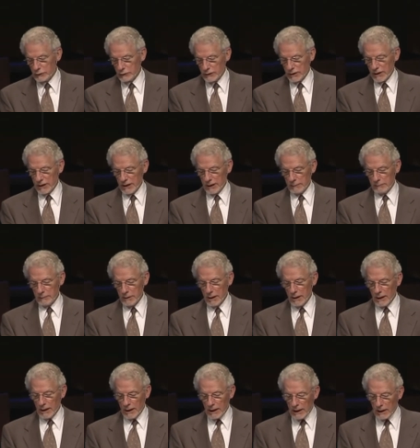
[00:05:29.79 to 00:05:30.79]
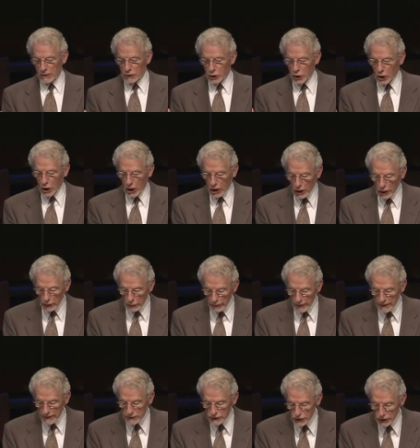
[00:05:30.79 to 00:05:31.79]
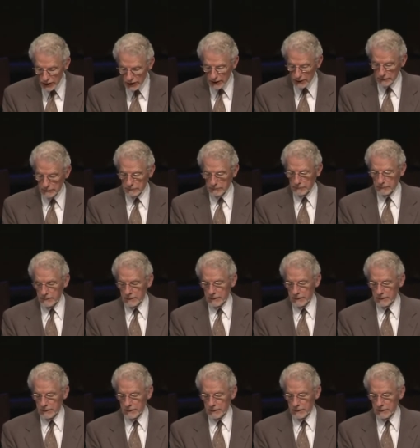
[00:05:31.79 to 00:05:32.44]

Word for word: to him. Encourage him